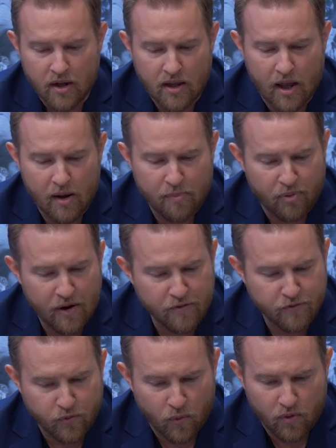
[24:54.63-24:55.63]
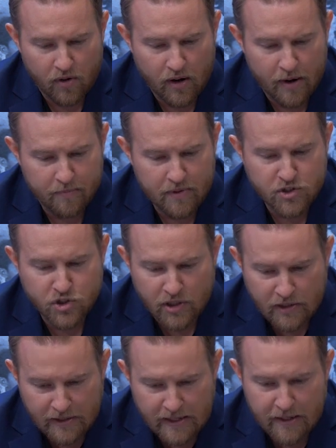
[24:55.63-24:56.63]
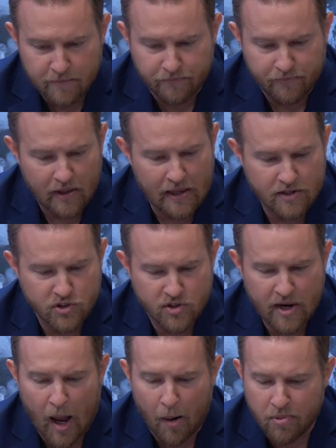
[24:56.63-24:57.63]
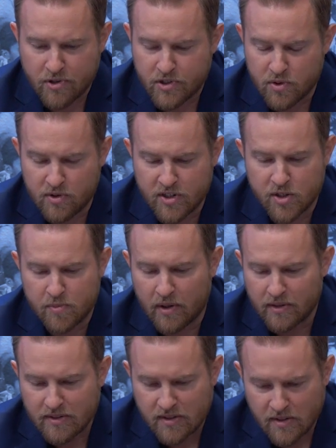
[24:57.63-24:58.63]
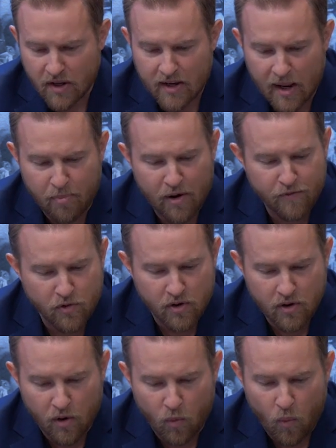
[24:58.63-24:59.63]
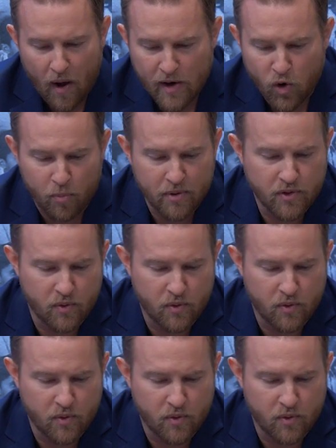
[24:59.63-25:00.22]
God, I pray for Shalim and just an opportunity to be able to study. I pray for wide open